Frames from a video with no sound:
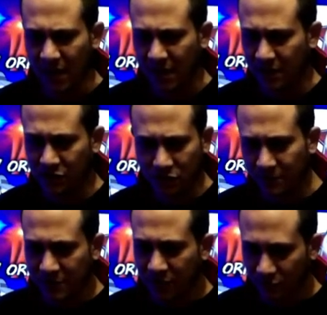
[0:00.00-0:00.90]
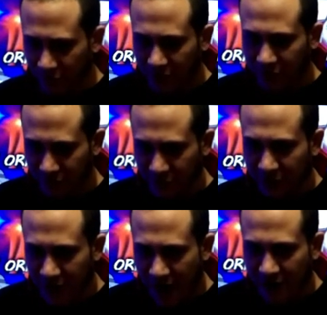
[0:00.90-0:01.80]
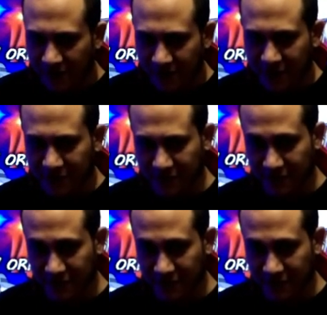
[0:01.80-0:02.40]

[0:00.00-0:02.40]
it should have been really, really obvious,